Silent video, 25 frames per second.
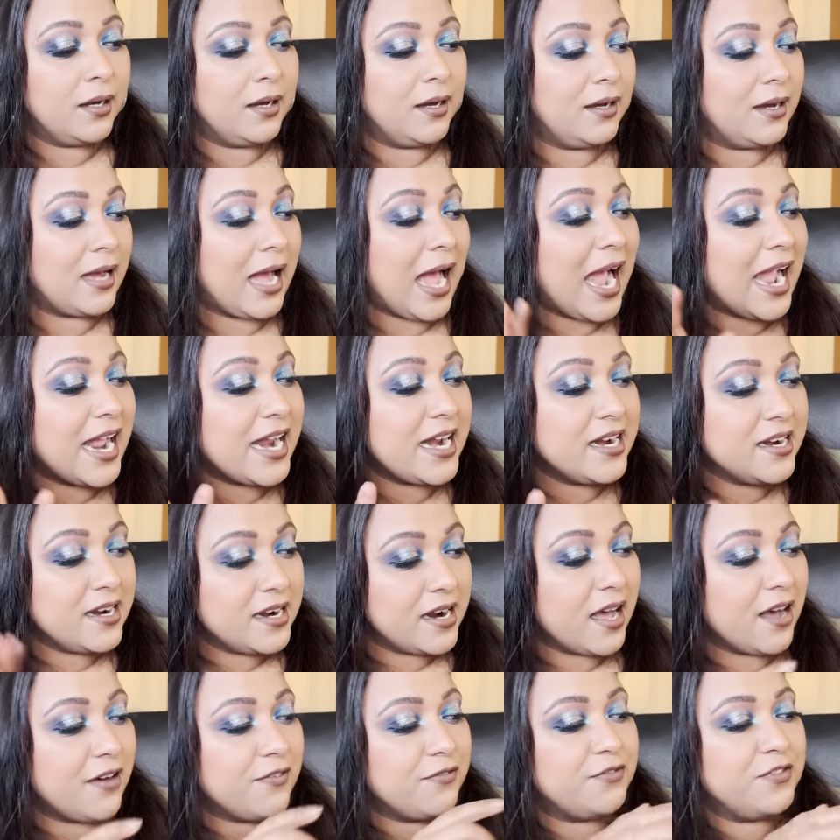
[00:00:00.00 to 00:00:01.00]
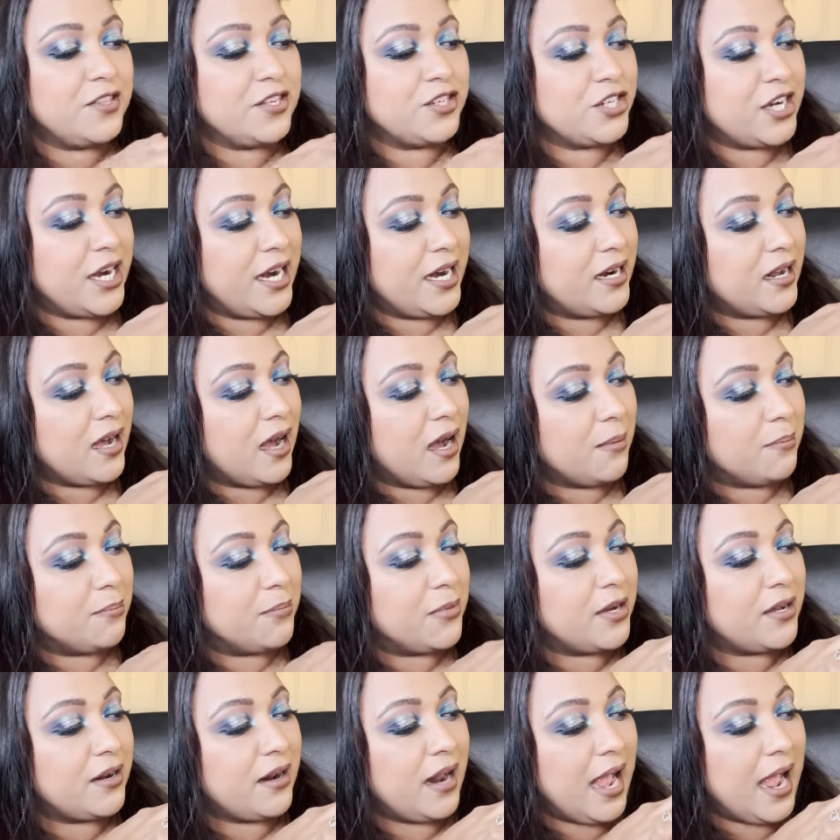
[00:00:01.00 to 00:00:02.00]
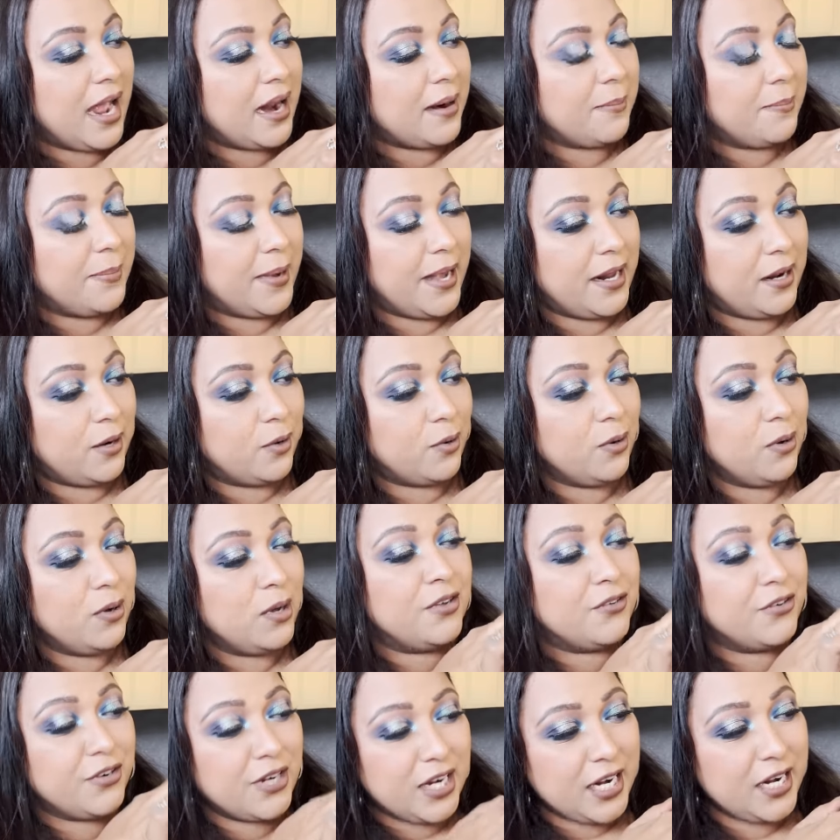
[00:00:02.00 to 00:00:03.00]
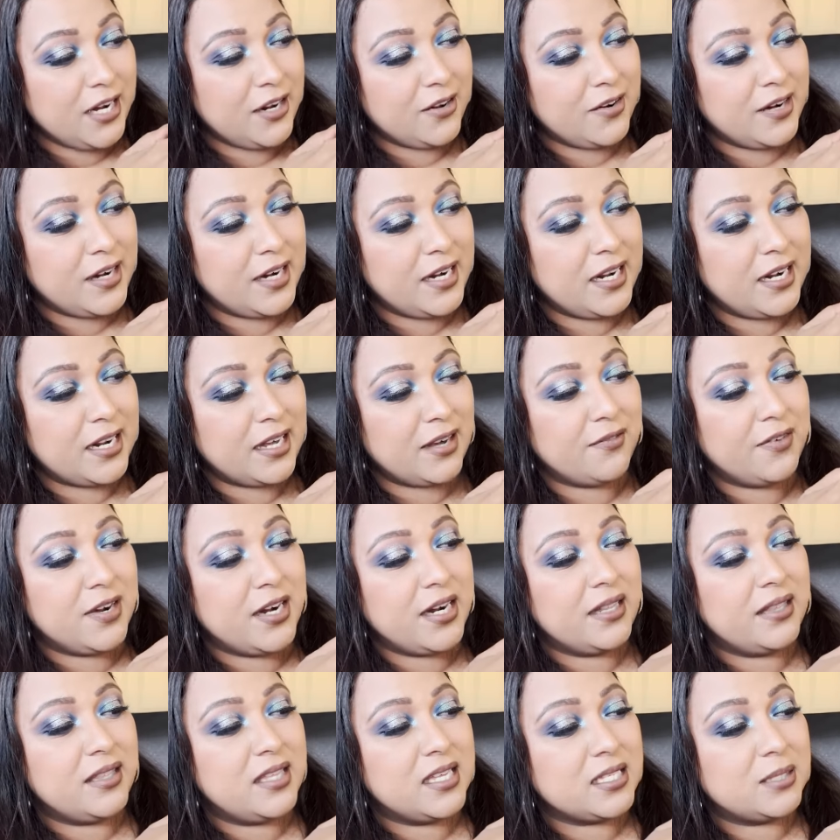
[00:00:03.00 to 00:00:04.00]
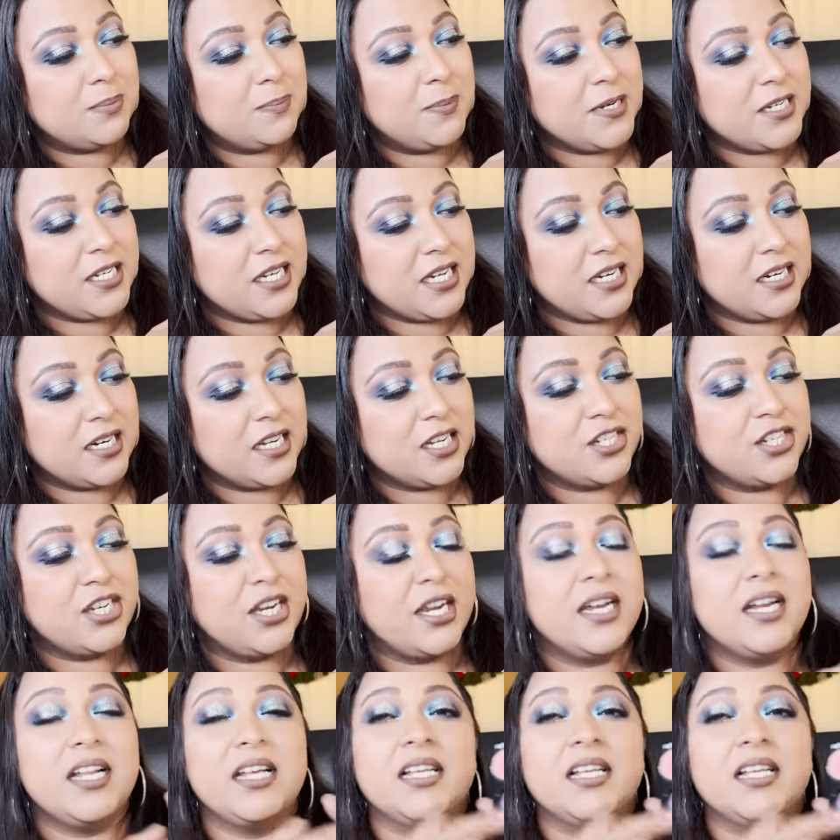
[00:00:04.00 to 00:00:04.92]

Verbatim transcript: I love the shade Umber and Bellow, really love it. This Patina shade